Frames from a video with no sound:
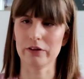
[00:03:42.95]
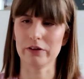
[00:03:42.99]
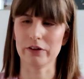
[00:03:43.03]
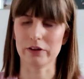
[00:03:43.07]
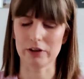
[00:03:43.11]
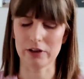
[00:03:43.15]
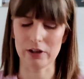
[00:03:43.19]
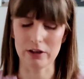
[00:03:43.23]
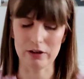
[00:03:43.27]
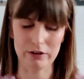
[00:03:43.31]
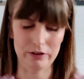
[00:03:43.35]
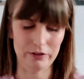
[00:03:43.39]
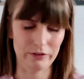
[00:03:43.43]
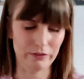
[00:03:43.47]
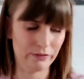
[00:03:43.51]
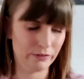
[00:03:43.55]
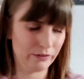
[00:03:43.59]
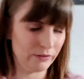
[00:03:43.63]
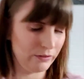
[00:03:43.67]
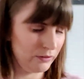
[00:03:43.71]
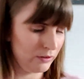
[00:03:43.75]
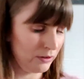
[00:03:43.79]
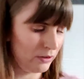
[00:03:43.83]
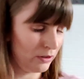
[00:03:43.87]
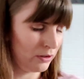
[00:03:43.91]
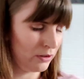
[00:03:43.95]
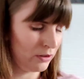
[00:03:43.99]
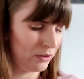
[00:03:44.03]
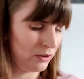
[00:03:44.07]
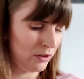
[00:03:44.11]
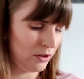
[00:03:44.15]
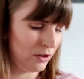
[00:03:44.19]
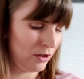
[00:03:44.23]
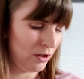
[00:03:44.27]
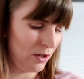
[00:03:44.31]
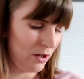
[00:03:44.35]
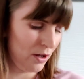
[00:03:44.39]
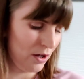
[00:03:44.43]
the colours.
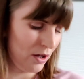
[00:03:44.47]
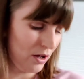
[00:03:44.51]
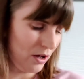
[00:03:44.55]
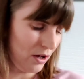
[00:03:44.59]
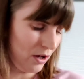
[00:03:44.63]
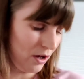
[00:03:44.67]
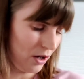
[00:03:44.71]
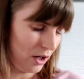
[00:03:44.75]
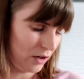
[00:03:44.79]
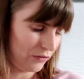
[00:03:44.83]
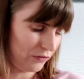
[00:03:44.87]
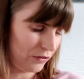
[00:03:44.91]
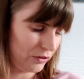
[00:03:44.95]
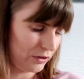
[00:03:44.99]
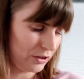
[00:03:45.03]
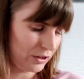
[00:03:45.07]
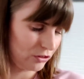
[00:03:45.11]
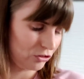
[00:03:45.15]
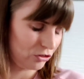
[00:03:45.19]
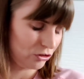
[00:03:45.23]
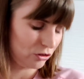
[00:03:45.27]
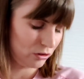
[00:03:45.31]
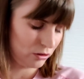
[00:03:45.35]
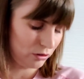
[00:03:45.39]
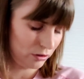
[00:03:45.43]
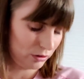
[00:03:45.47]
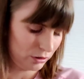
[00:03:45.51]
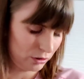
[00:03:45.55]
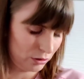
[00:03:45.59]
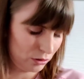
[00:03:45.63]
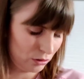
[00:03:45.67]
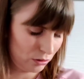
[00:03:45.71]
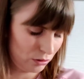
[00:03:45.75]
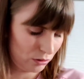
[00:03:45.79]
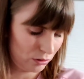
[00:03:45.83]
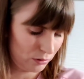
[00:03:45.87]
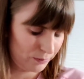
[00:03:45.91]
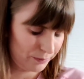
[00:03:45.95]
I've actually only
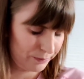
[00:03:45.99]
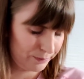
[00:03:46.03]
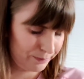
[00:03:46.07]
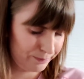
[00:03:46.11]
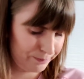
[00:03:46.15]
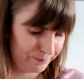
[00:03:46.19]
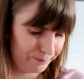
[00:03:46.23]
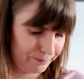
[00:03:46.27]
got